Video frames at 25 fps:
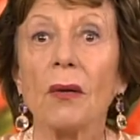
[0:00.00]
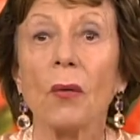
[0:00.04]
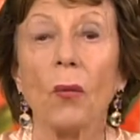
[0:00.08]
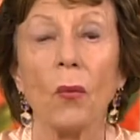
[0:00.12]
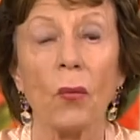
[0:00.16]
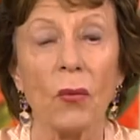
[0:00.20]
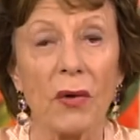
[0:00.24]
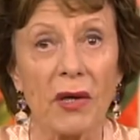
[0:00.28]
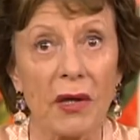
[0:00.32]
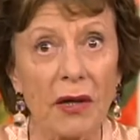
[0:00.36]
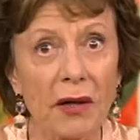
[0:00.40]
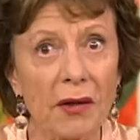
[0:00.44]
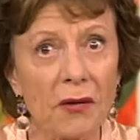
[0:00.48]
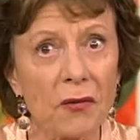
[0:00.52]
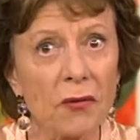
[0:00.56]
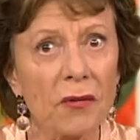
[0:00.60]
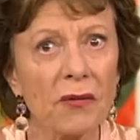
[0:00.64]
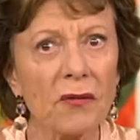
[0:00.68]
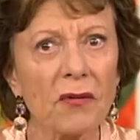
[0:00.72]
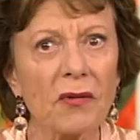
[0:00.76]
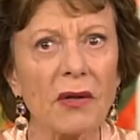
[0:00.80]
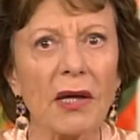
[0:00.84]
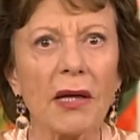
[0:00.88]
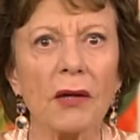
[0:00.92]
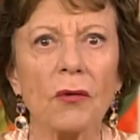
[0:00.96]
We are
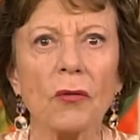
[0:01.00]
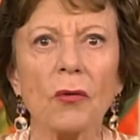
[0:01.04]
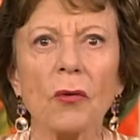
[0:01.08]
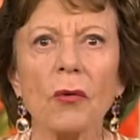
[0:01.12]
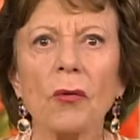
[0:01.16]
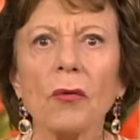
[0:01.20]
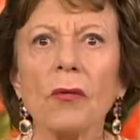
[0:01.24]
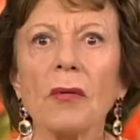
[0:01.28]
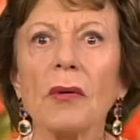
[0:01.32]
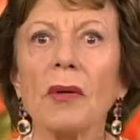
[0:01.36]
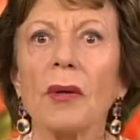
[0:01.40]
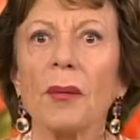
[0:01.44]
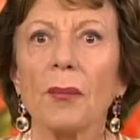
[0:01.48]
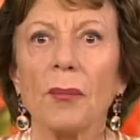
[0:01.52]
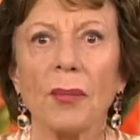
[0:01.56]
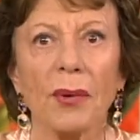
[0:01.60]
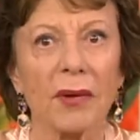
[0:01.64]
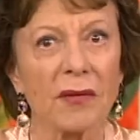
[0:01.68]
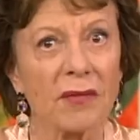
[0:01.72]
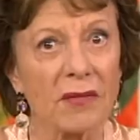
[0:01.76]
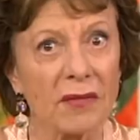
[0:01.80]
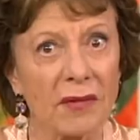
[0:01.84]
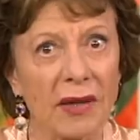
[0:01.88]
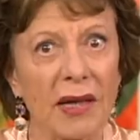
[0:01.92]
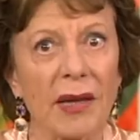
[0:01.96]
on schedule,
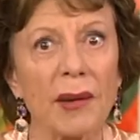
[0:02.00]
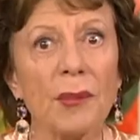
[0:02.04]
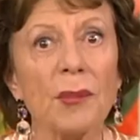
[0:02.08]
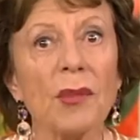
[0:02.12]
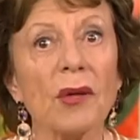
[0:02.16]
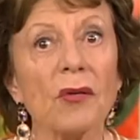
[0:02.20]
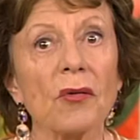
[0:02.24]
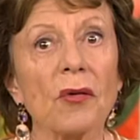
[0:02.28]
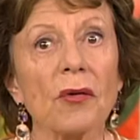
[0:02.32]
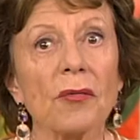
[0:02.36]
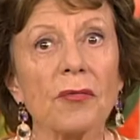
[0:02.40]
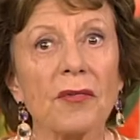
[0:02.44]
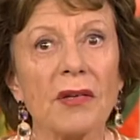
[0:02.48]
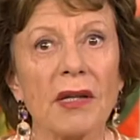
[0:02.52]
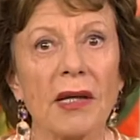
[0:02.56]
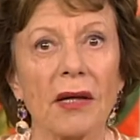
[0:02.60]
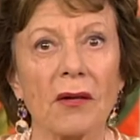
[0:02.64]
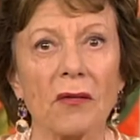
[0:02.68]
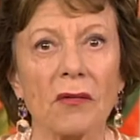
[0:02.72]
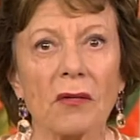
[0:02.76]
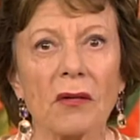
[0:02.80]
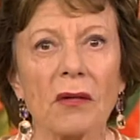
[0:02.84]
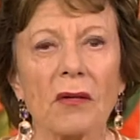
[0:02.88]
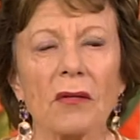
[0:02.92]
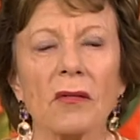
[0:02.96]
but time is of the
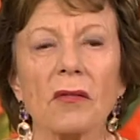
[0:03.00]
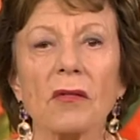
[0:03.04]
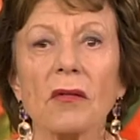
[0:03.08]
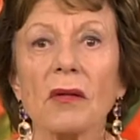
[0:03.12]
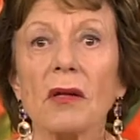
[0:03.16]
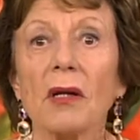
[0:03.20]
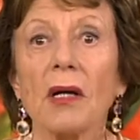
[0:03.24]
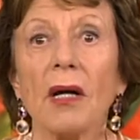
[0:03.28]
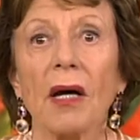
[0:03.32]
essence.